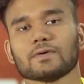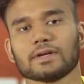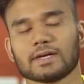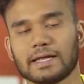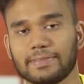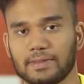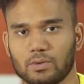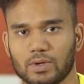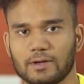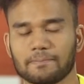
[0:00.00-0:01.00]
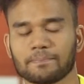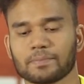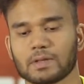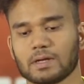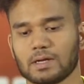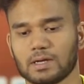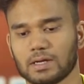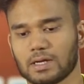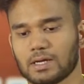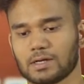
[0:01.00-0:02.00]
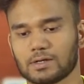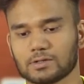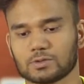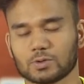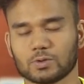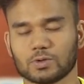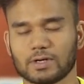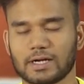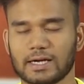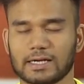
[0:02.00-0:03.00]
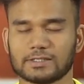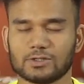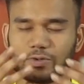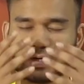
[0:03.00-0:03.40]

in a lengthy way. So as you